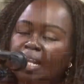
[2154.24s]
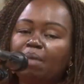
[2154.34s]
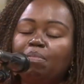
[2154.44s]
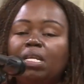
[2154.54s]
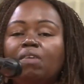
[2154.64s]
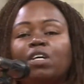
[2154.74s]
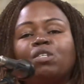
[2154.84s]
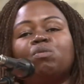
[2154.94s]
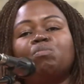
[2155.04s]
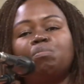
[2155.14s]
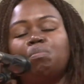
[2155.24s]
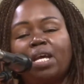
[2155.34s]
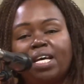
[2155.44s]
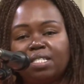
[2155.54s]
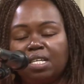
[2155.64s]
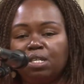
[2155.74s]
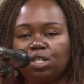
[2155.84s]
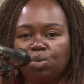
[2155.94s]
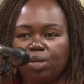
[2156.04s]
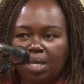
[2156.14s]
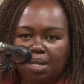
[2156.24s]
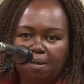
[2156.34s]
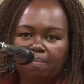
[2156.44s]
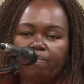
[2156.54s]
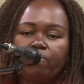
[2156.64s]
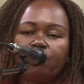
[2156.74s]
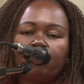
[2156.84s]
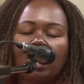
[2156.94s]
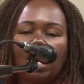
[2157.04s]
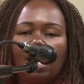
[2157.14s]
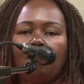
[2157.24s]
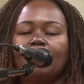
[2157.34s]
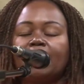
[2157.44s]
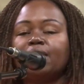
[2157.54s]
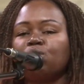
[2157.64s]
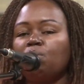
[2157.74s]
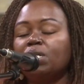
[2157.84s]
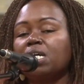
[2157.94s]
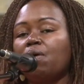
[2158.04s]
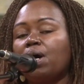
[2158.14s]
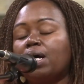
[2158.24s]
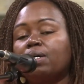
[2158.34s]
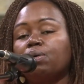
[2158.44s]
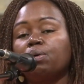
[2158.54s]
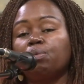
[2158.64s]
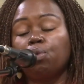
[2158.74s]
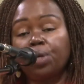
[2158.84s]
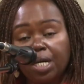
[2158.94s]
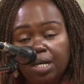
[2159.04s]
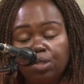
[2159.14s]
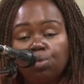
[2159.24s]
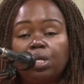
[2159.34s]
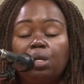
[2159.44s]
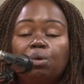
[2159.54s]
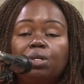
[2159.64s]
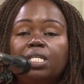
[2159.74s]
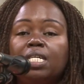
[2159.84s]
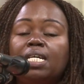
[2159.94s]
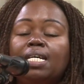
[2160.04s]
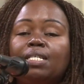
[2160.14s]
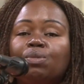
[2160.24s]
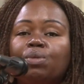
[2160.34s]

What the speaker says: And I believe that we'll be blessed together. But let's commit our week to the Lord so